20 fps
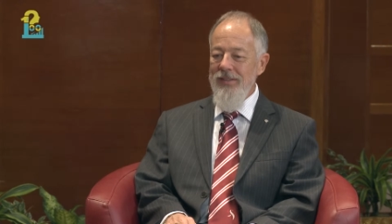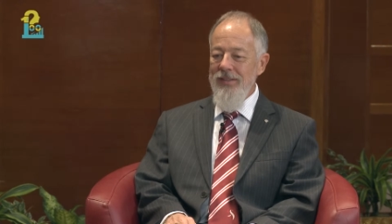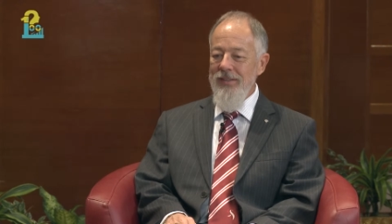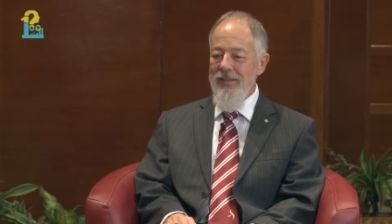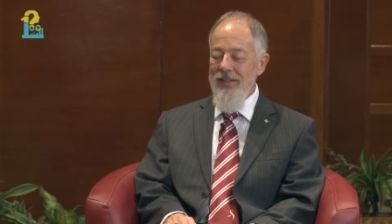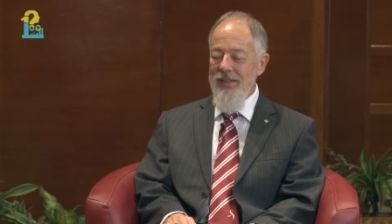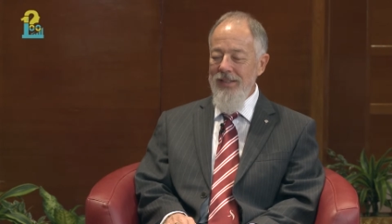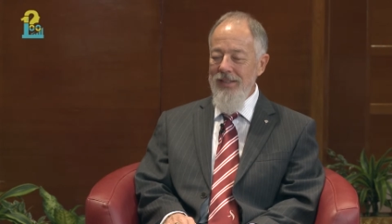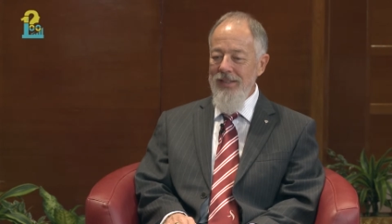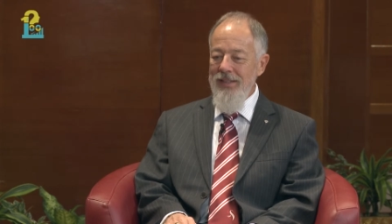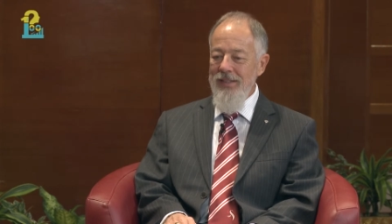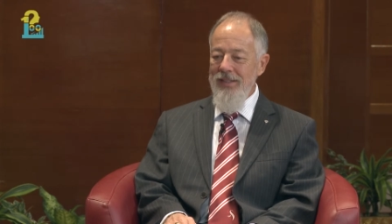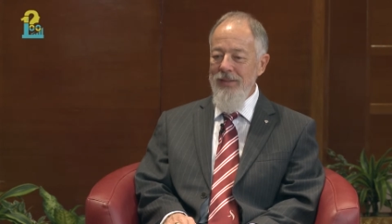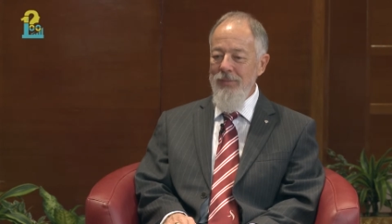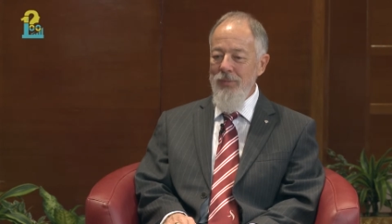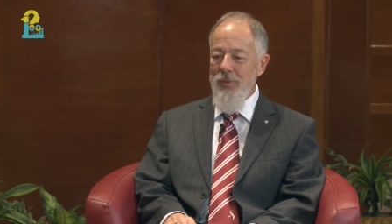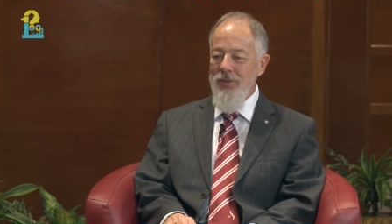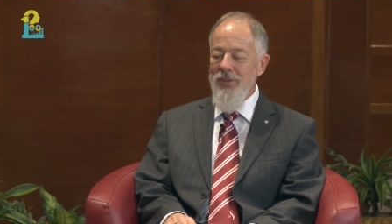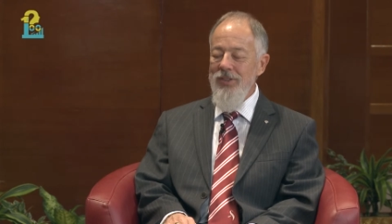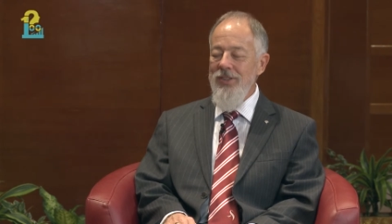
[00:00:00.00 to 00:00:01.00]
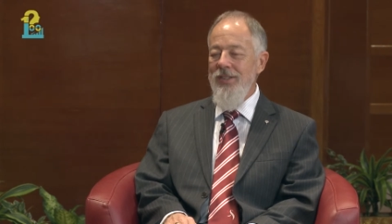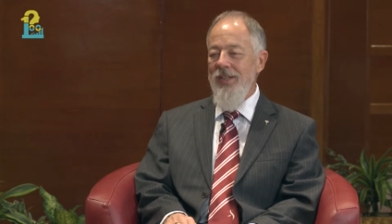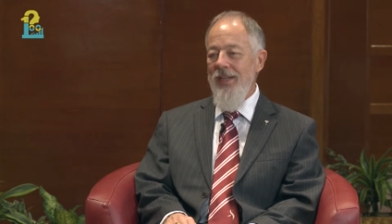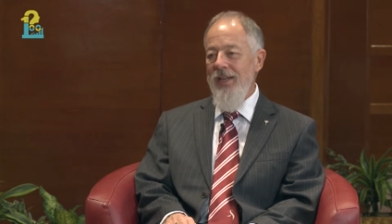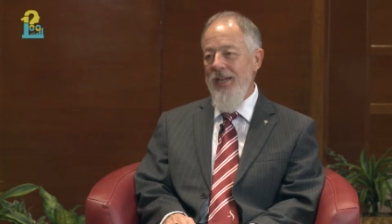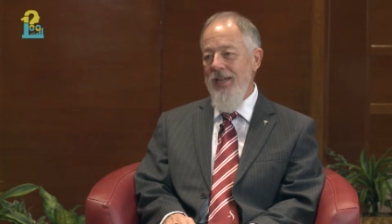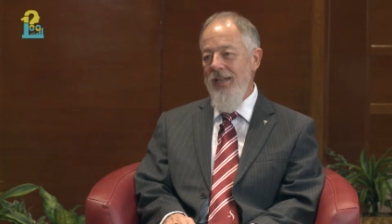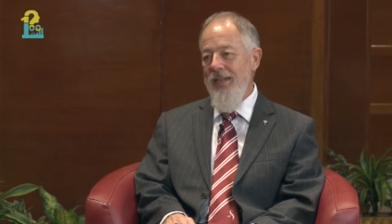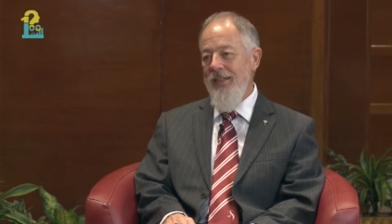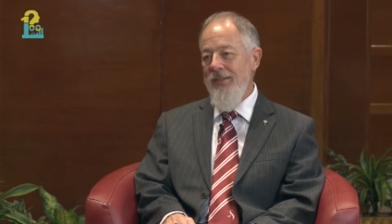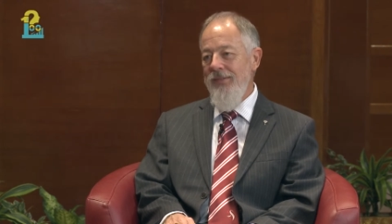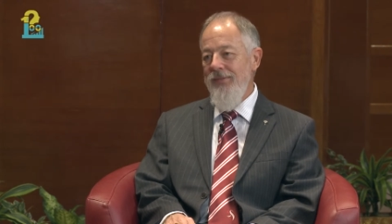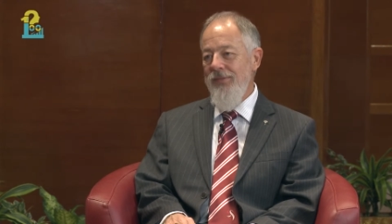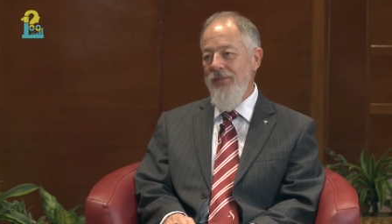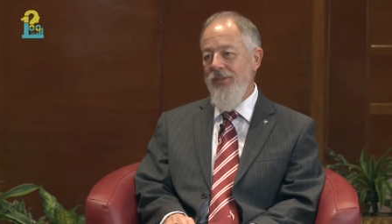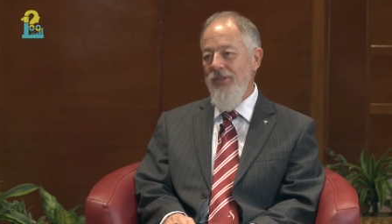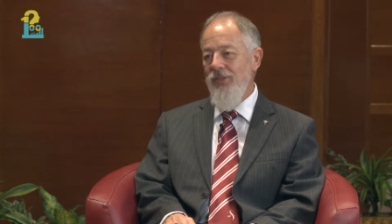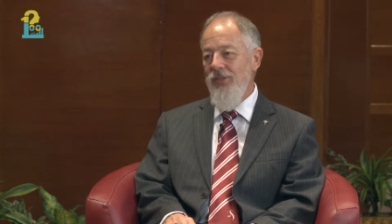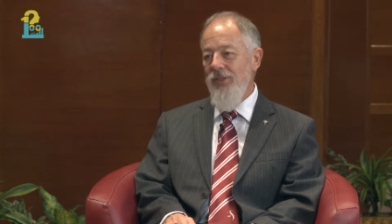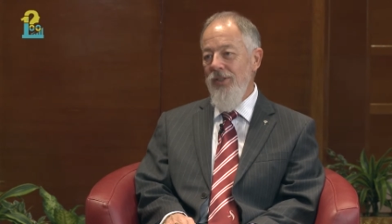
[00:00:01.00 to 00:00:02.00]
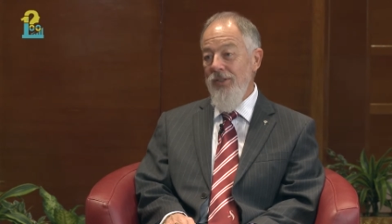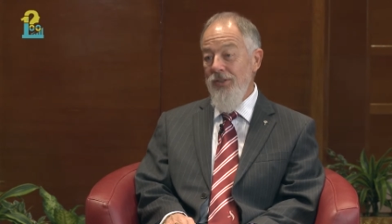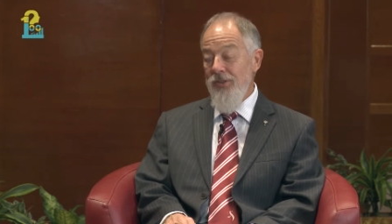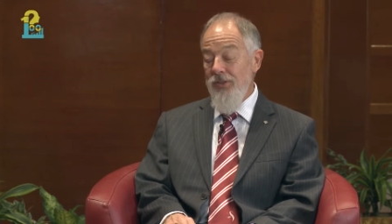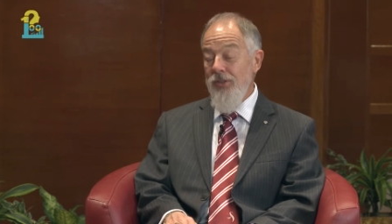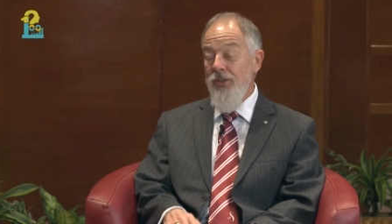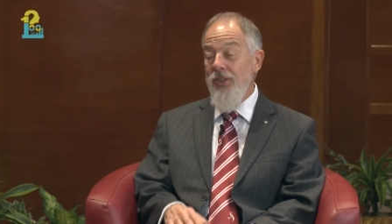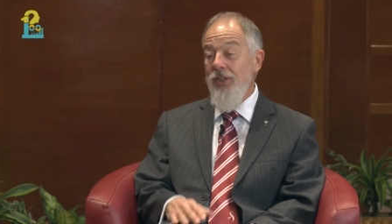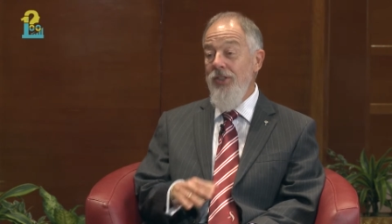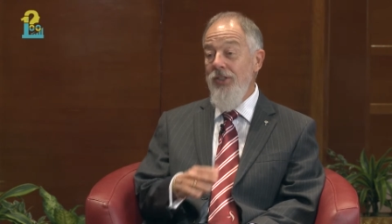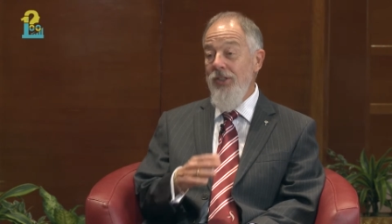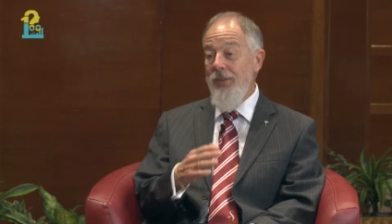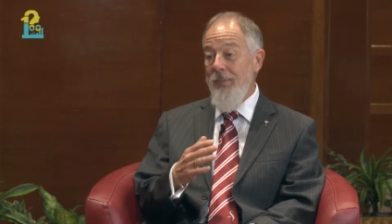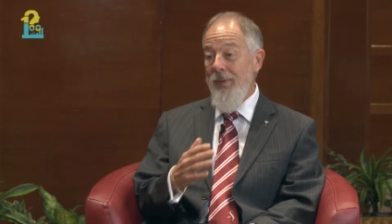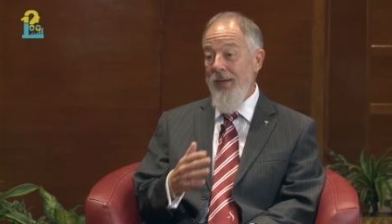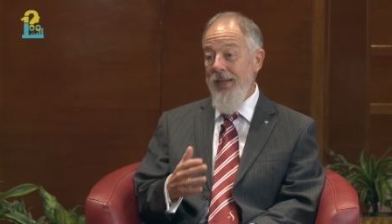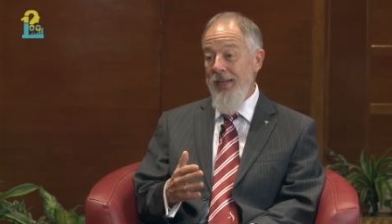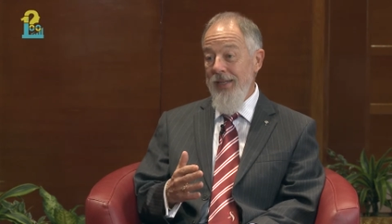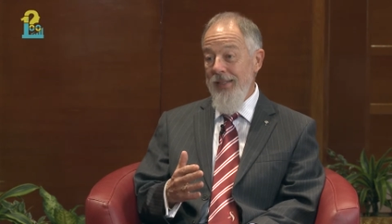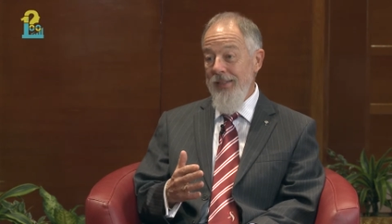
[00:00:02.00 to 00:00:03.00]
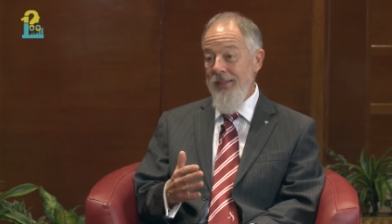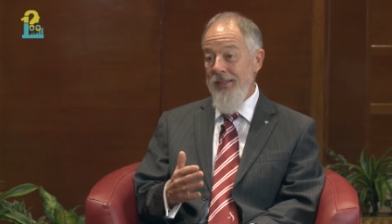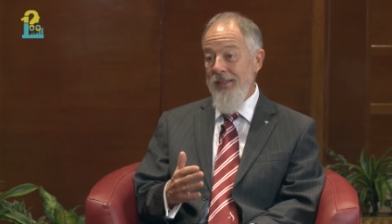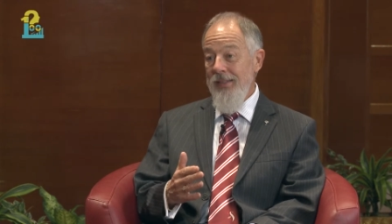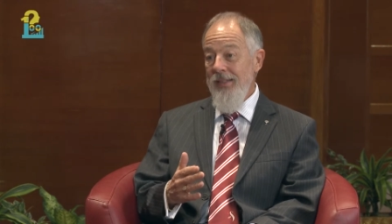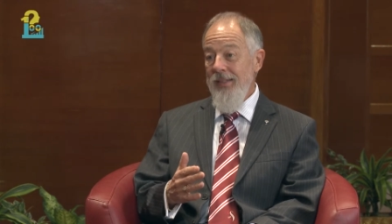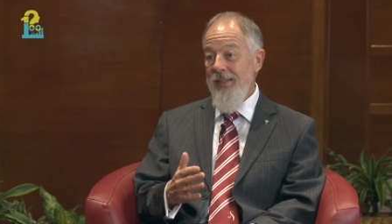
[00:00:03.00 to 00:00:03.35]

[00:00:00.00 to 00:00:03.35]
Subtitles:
clearly wants to have a strategic plan